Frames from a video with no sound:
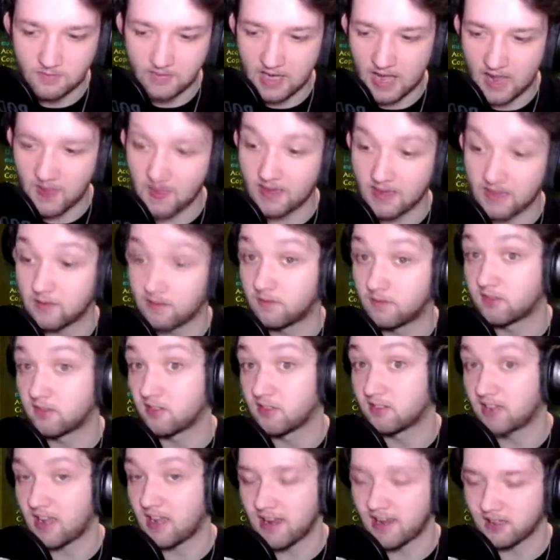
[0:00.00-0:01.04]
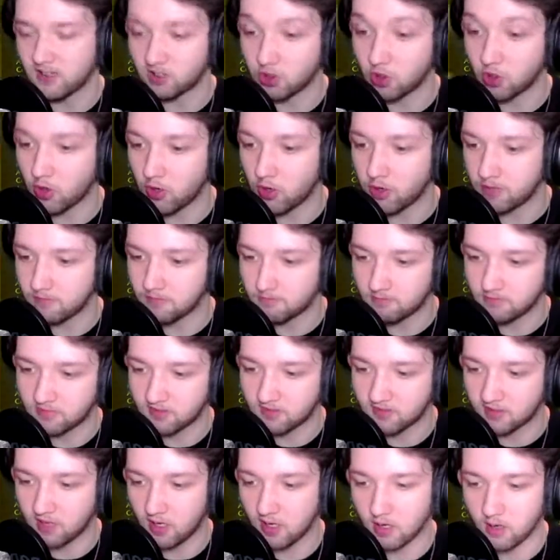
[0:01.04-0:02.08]
And that gives us an extra coin,
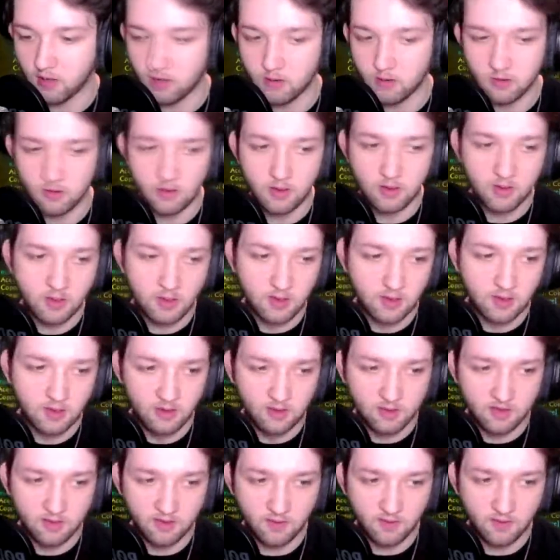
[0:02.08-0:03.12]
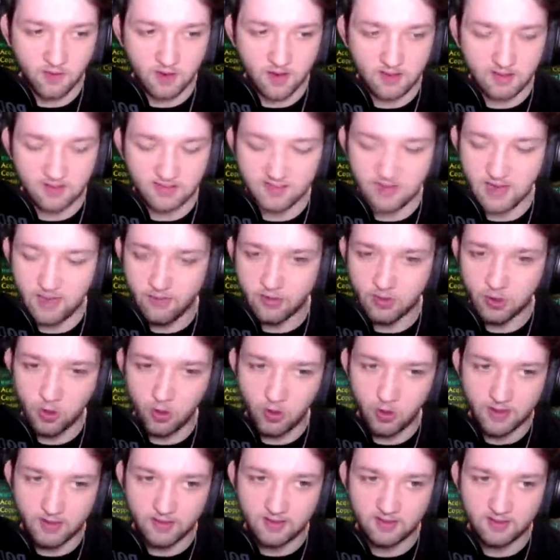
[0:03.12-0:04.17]
so, so far that's seven
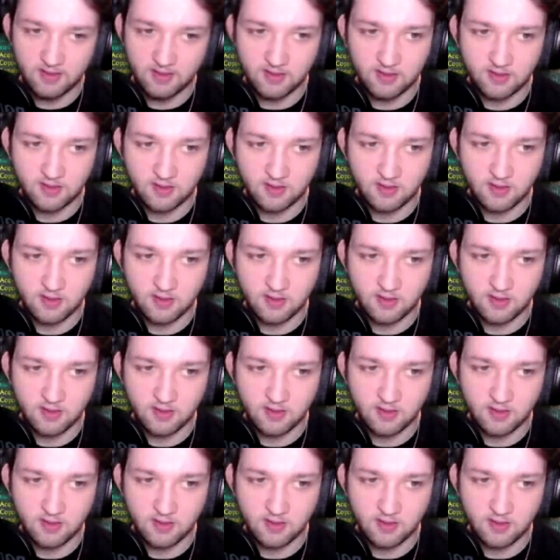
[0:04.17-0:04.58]
coins.